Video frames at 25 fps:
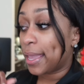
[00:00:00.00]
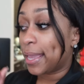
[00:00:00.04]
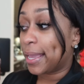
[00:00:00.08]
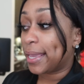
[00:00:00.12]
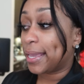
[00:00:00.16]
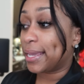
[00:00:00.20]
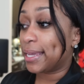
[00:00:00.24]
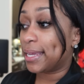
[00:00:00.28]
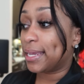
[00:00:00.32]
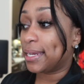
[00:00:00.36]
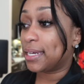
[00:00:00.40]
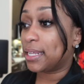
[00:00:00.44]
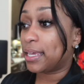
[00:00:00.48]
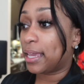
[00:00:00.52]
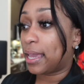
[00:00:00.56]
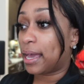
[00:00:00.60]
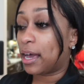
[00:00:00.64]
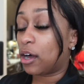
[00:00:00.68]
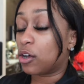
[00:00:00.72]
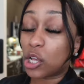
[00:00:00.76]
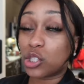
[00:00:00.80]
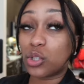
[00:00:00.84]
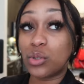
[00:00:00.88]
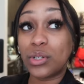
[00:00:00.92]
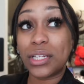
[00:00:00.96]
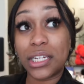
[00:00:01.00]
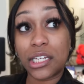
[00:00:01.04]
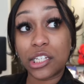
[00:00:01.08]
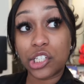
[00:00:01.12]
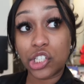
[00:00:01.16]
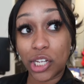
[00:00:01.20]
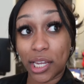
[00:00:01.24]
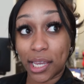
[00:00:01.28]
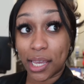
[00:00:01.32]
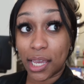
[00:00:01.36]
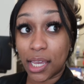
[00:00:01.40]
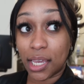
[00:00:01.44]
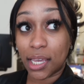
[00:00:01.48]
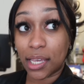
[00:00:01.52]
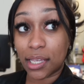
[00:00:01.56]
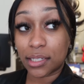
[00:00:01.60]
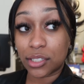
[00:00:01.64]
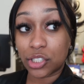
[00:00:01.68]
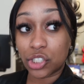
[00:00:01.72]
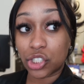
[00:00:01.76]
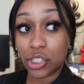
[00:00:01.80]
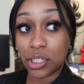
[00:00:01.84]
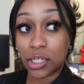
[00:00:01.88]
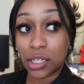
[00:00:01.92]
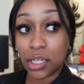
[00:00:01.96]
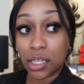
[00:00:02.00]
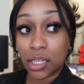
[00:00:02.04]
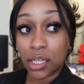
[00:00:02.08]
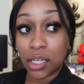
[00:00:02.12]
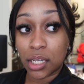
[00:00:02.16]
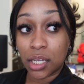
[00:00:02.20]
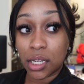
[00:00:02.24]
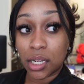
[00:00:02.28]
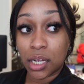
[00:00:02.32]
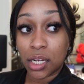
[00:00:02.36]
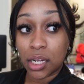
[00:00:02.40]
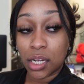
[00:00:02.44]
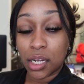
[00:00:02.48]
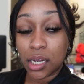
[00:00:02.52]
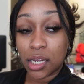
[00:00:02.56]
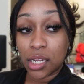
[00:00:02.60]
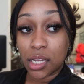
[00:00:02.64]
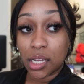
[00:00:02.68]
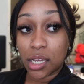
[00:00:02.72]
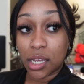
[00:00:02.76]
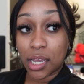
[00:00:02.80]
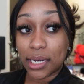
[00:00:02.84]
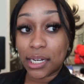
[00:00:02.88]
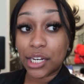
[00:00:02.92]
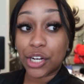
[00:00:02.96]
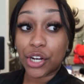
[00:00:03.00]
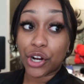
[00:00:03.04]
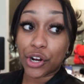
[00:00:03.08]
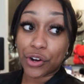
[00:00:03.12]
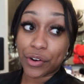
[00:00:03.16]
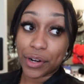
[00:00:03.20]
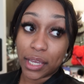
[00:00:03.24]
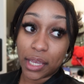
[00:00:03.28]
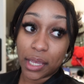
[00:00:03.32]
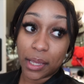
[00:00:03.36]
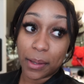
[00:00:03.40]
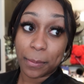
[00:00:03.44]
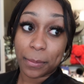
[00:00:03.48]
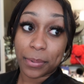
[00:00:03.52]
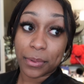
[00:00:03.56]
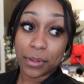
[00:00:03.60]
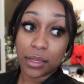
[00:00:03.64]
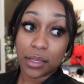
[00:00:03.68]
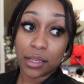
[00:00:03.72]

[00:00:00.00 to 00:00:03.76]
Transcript: And yeah, I also need to change. I need to hurry up.